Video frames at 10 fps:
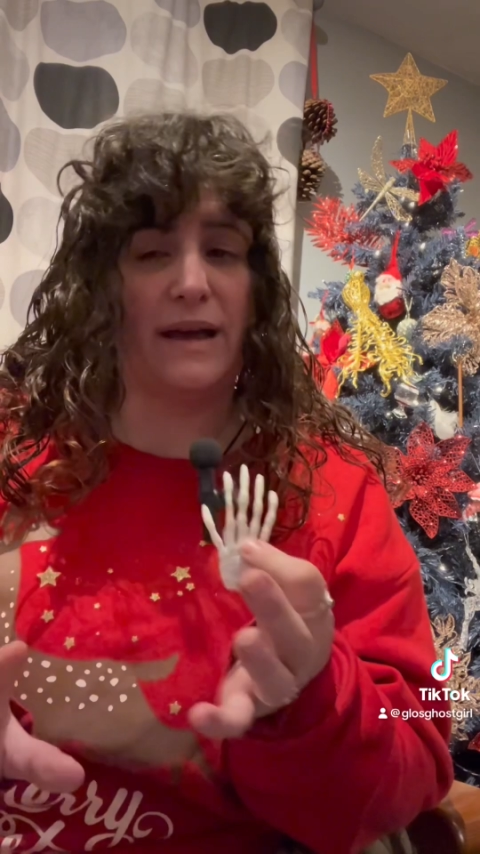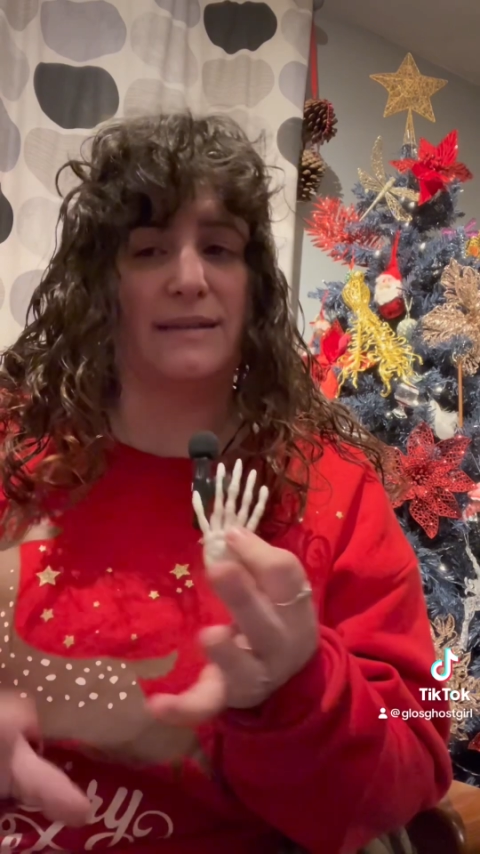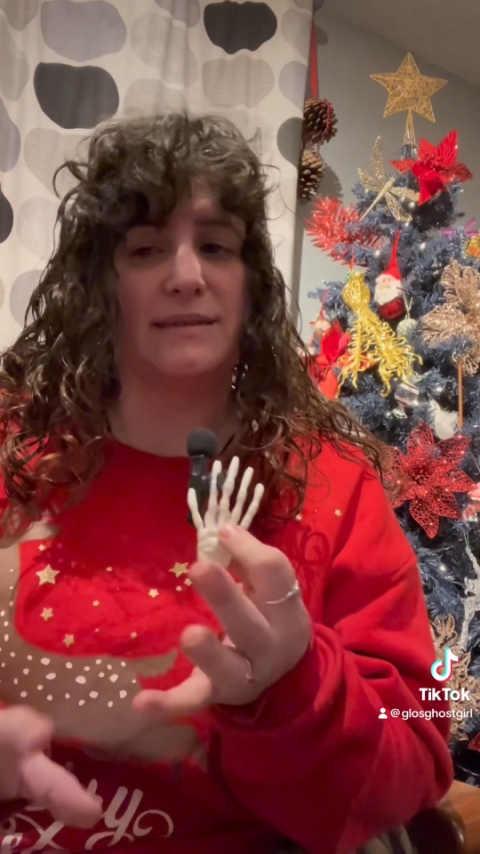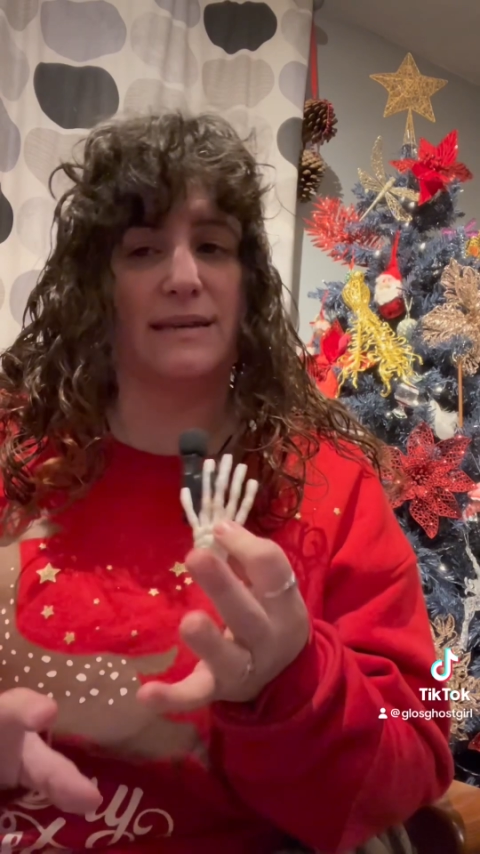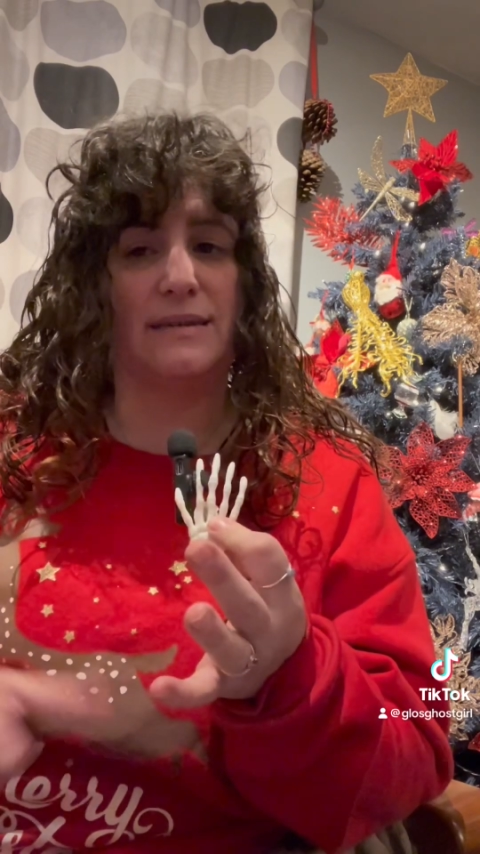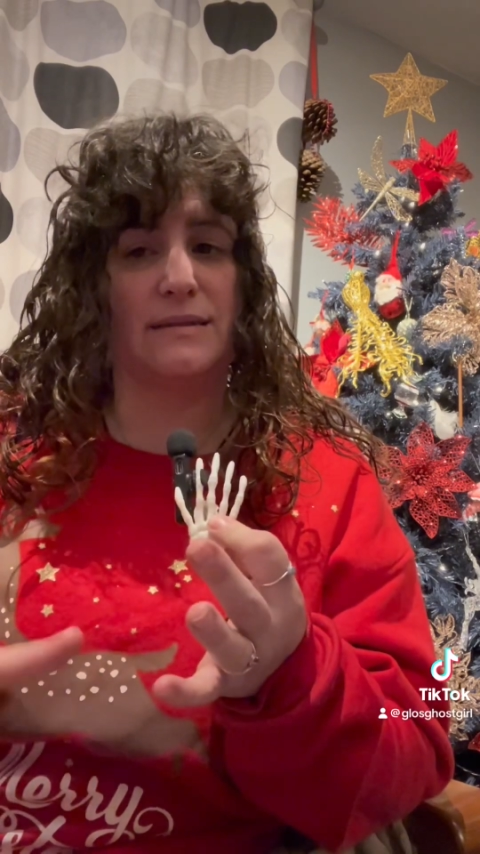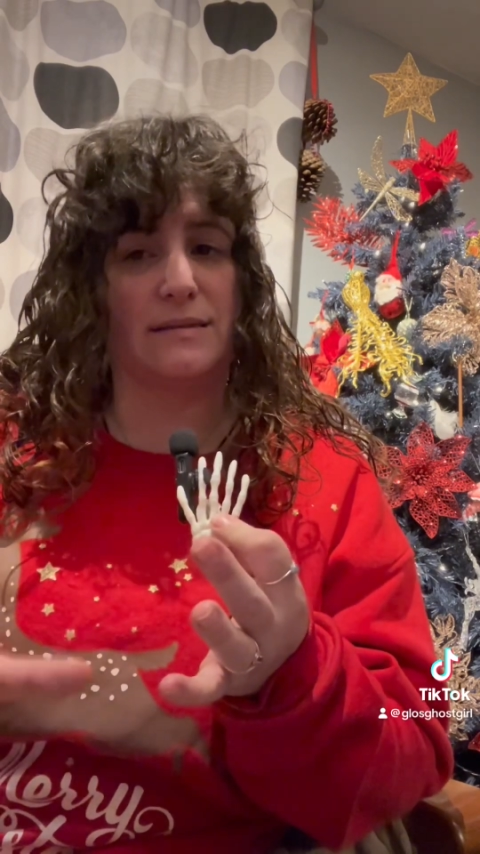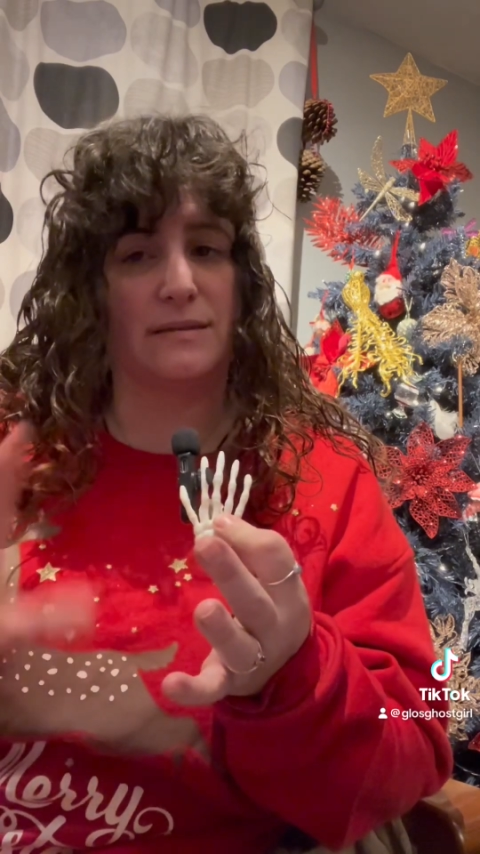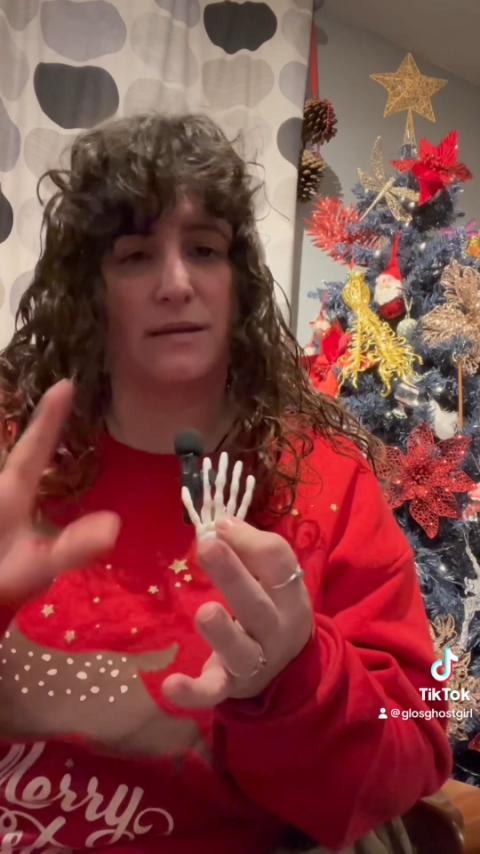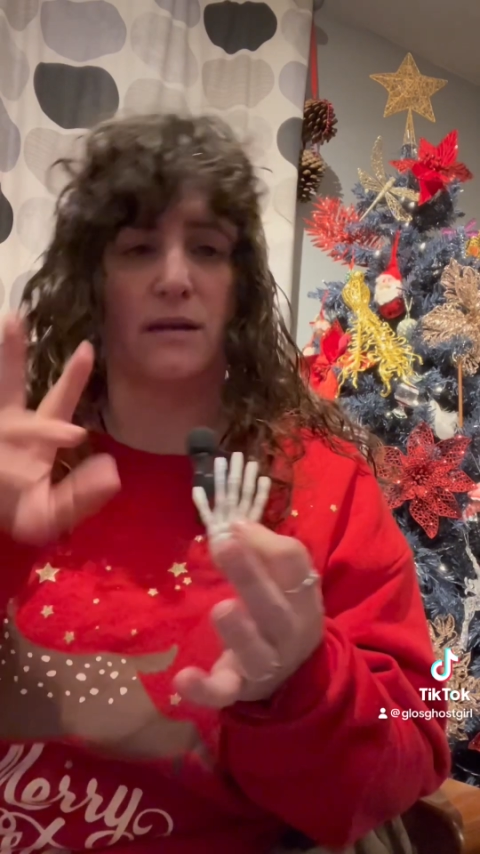and
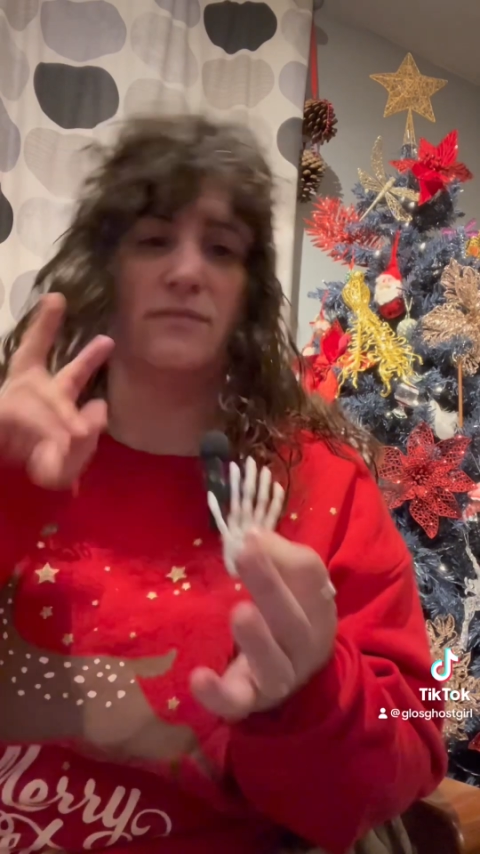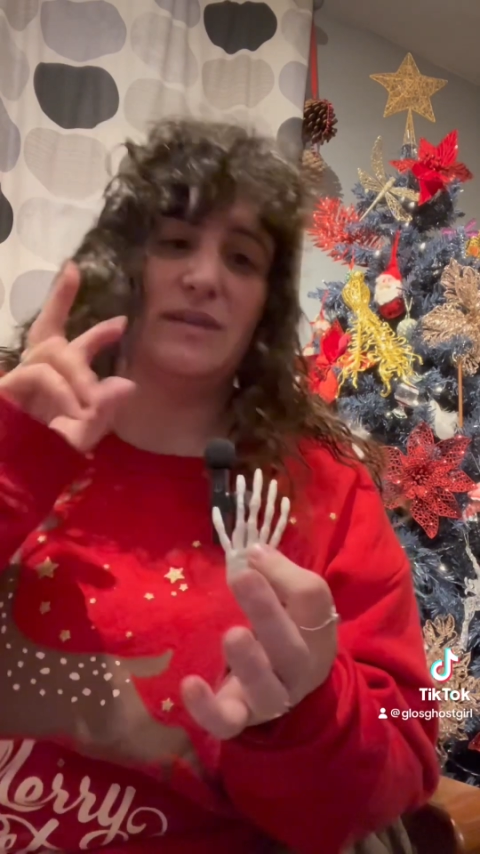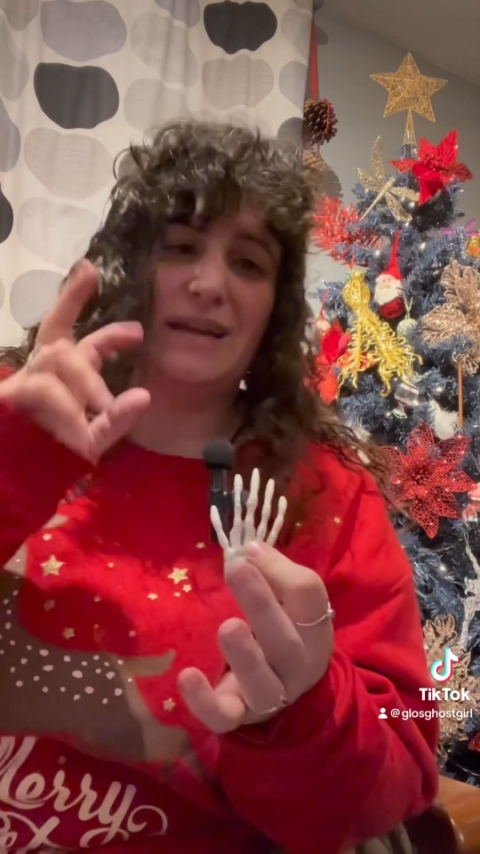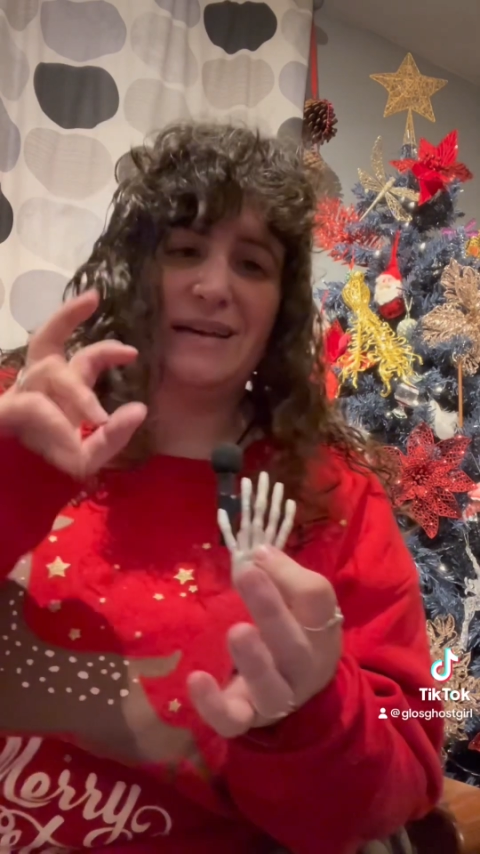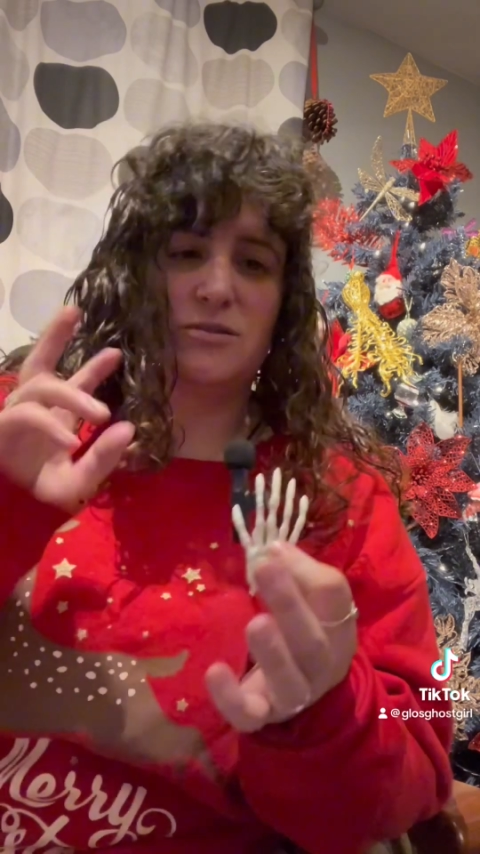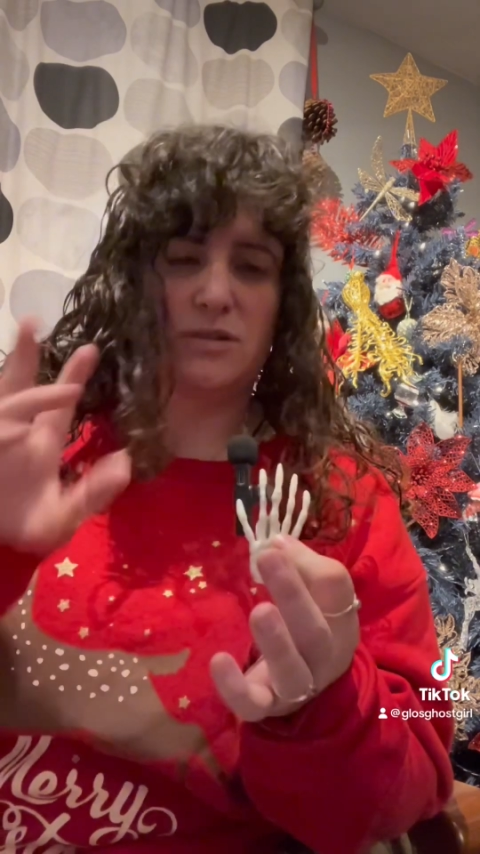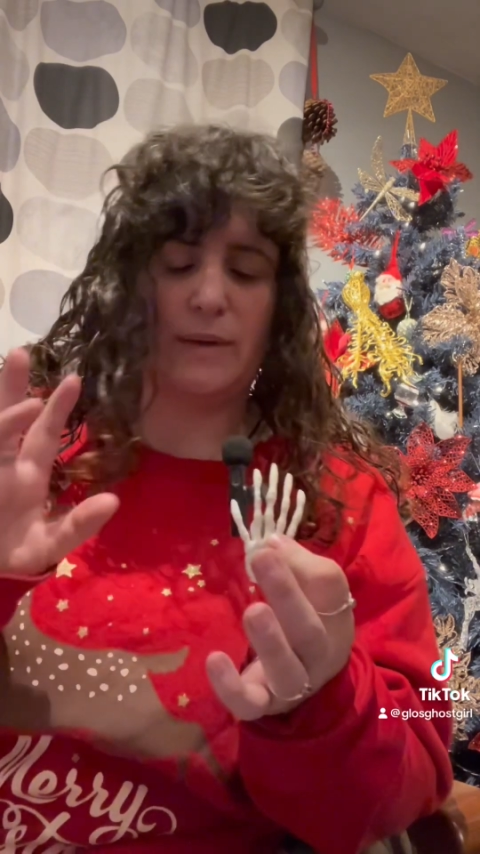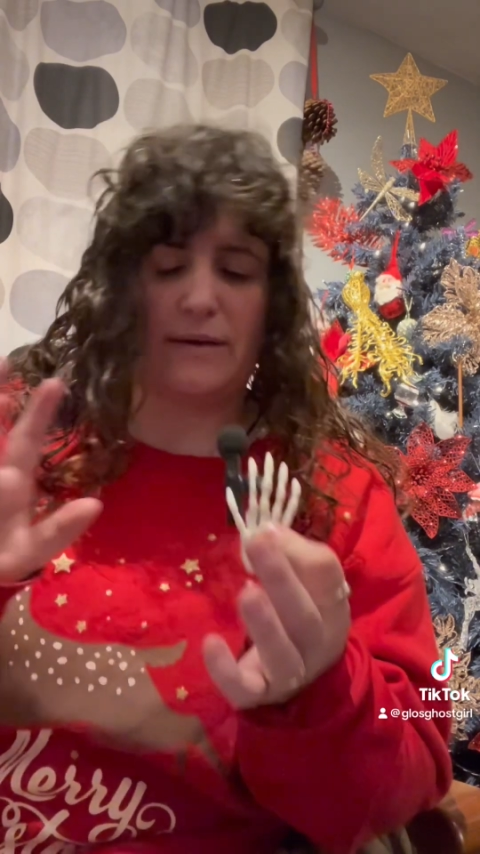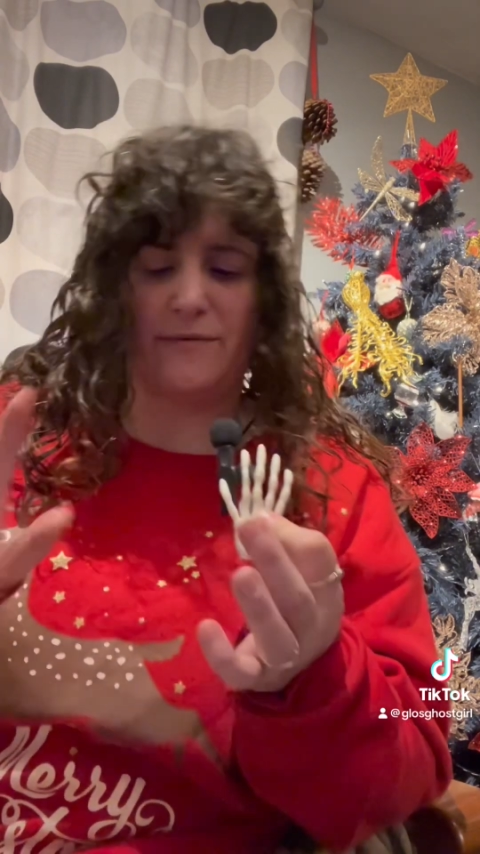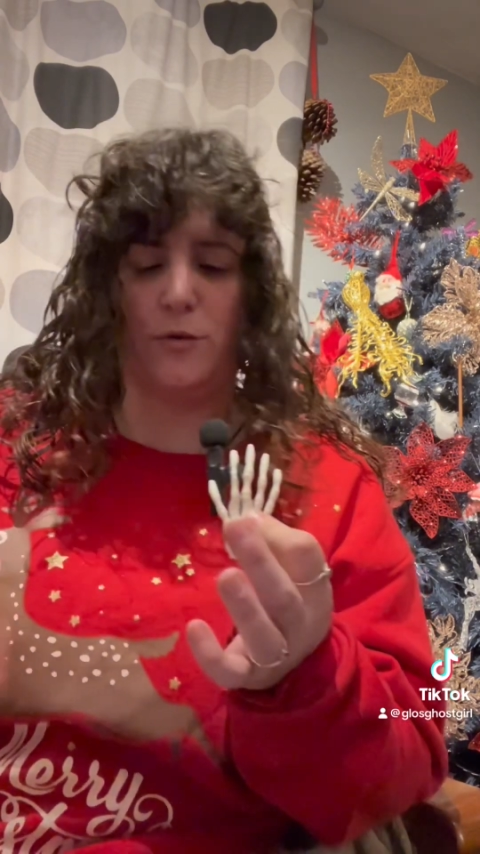it's kind of less
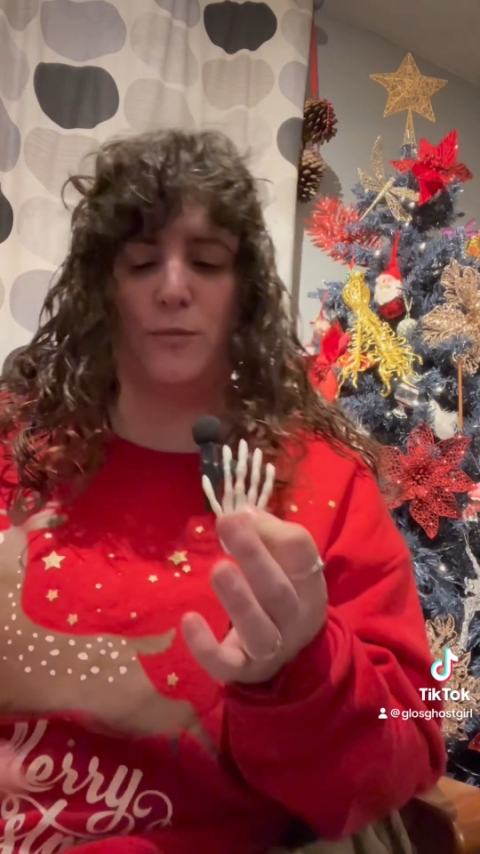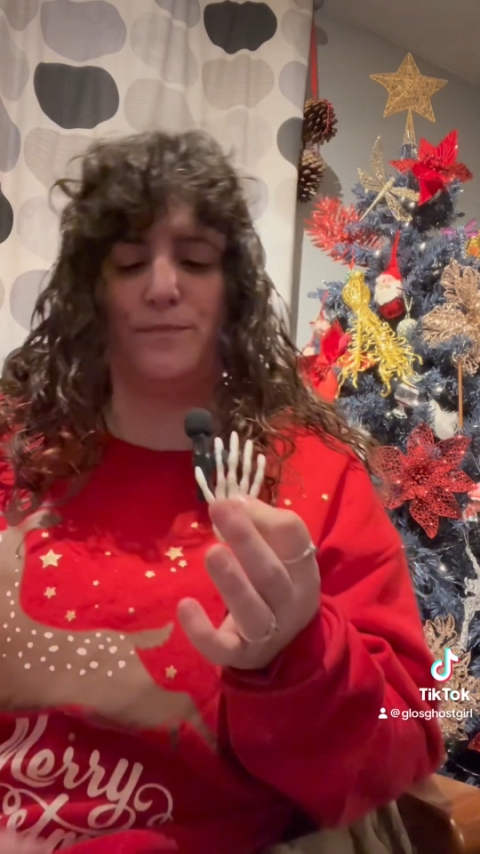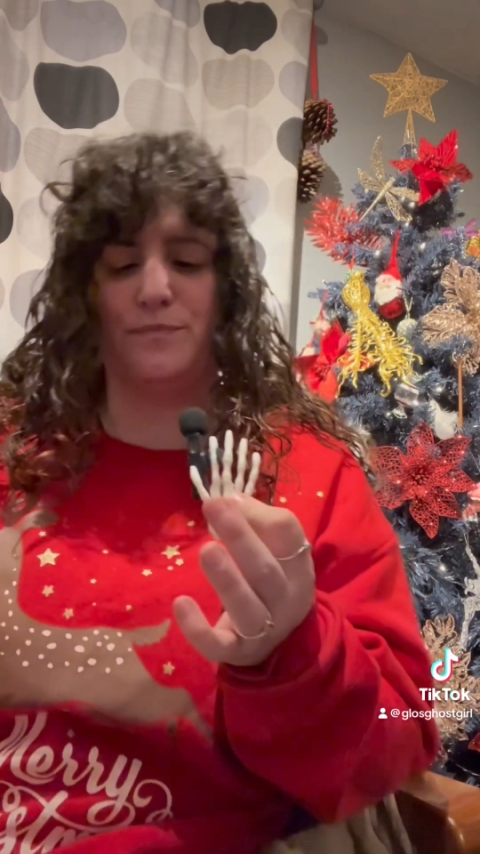respectful.